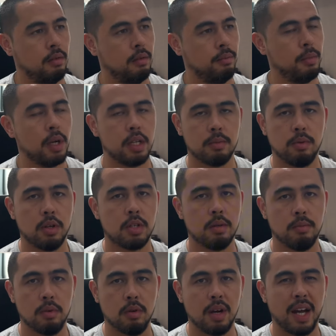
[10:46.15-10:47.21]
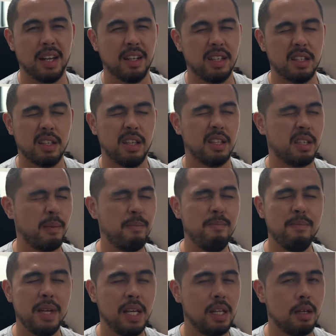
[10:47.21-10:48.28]
but it's possible, and it's
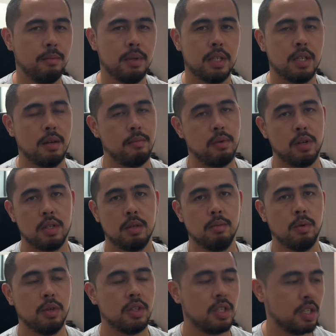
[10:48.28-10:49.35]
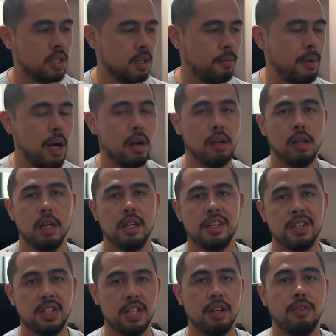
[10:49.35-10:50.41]
1,000,000% possible. It's just about
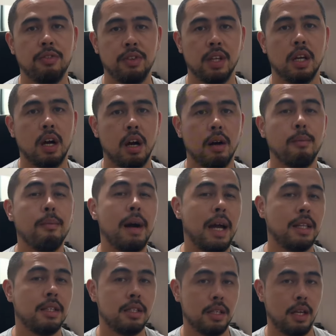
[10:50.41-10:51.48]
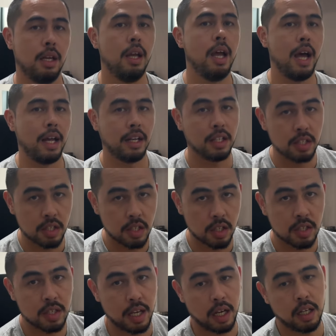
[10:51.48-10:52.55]
shifting our mindset. And this is the
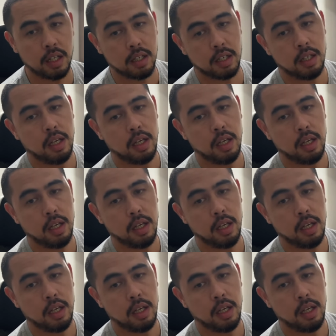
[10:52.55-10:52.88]
second